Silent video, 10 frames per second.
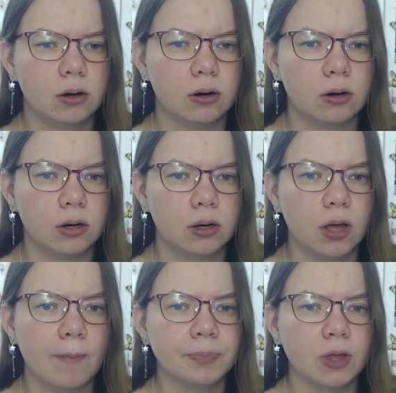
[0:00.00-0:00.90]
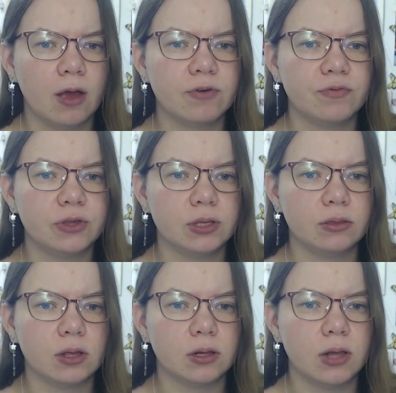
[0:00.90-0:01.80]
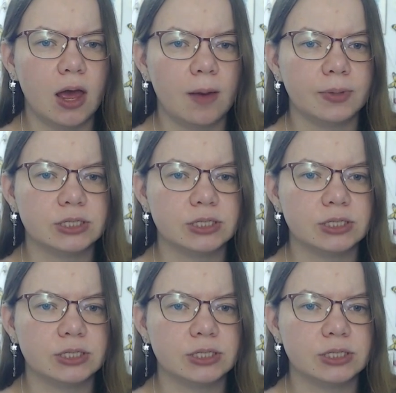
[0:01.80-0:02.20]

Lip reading: Huh? Everything in the lab